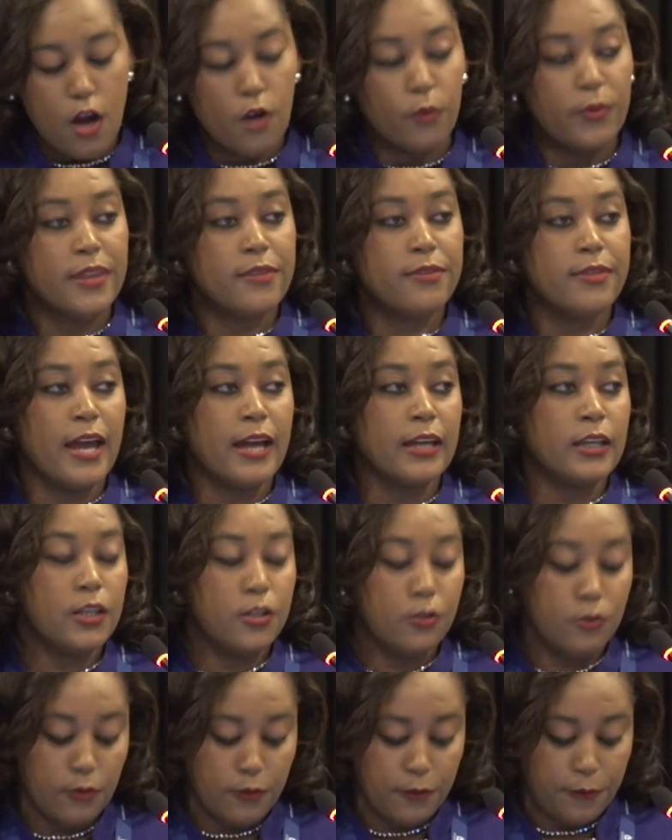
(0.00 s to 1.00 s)
We thank
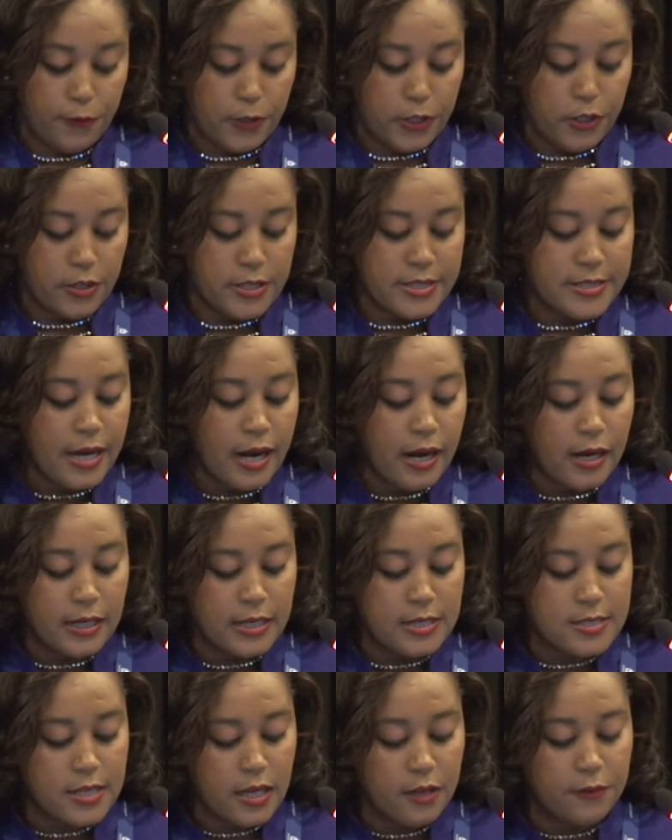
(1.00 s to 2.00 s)
you for your
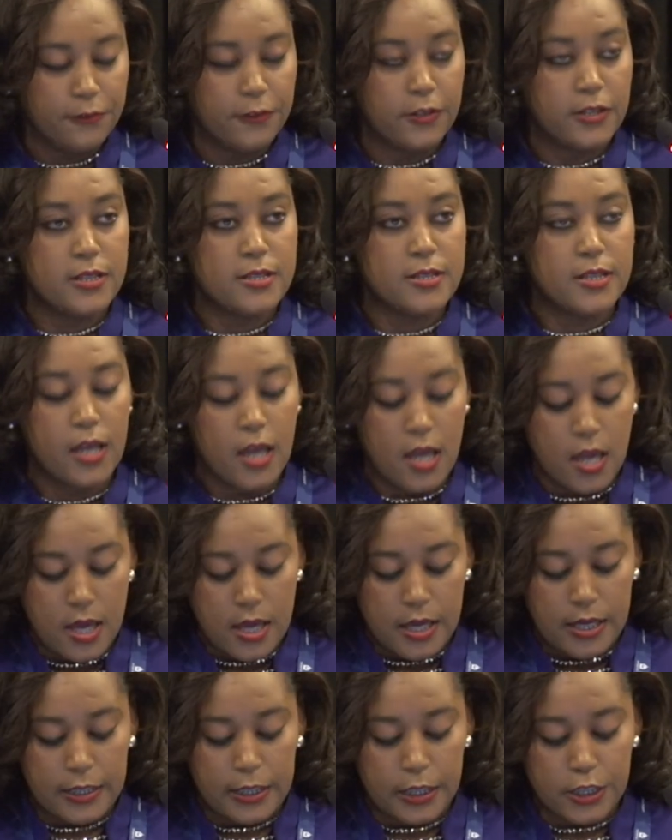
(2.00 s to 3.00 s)
tireless effort
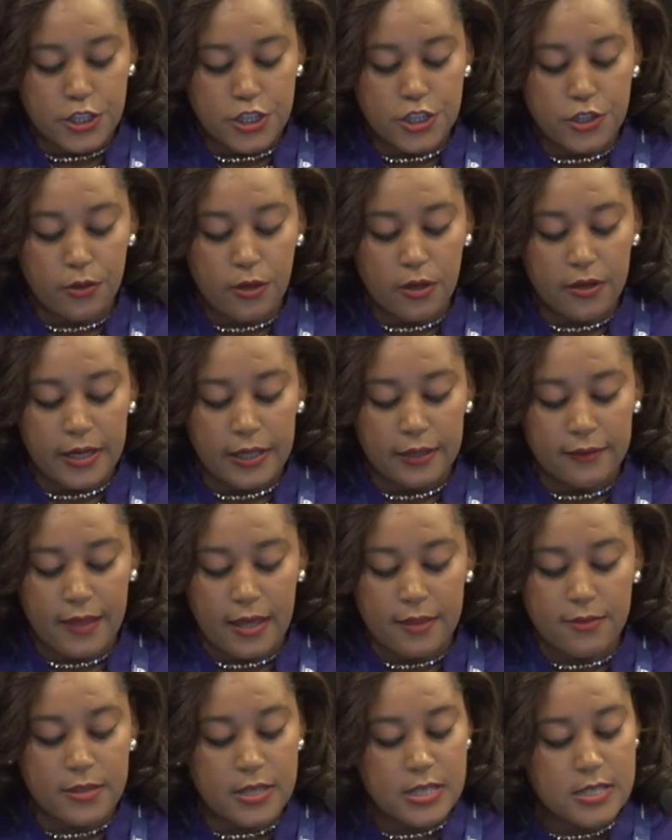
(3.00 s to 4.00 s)
in ensuring
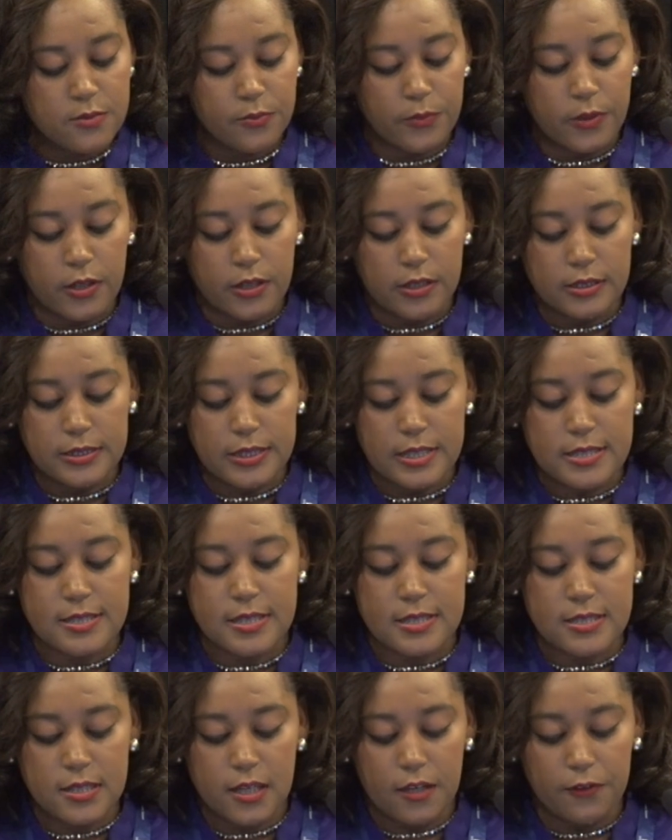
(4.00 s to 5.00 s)
that this world is
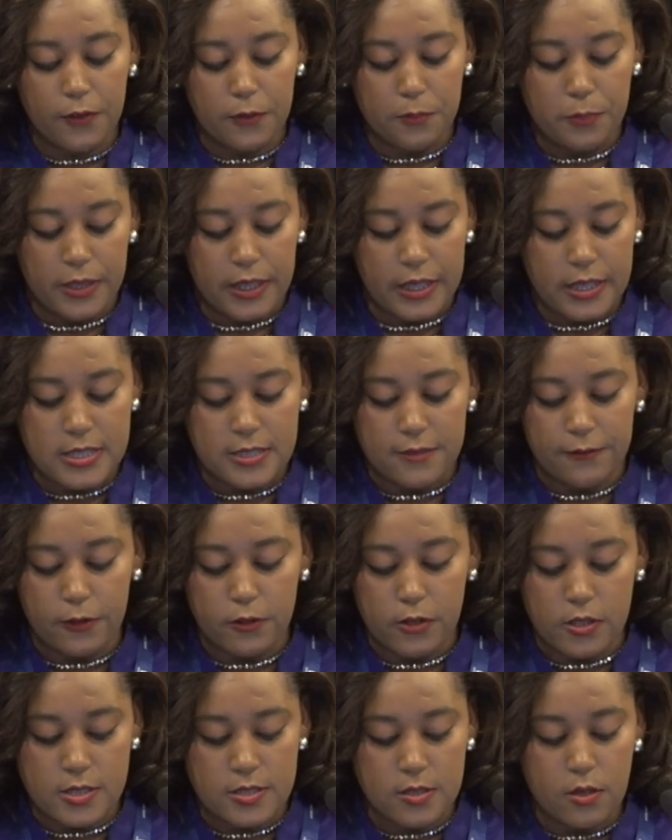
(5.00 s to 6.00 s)
a safer place
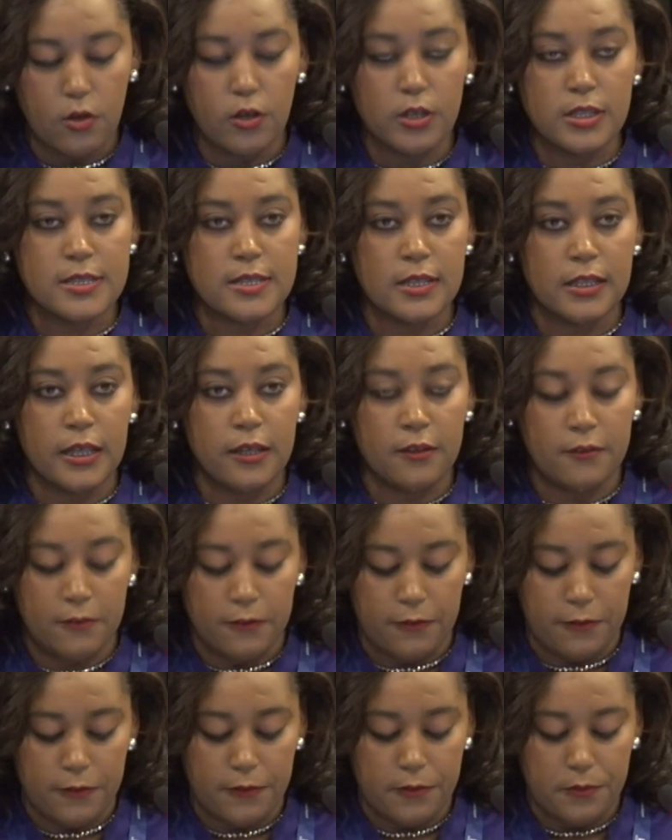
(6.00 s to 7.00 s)
for us all to
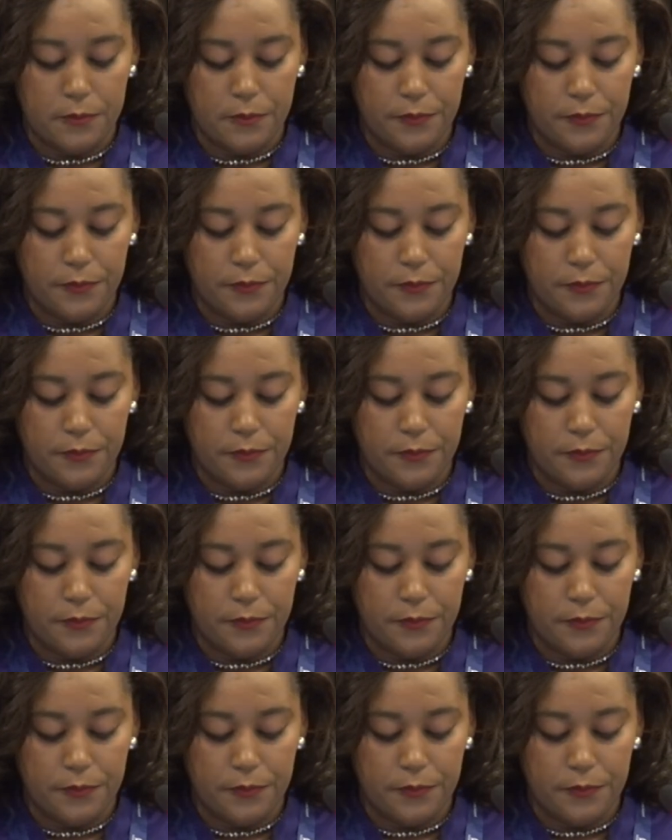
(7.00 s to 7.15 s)
live.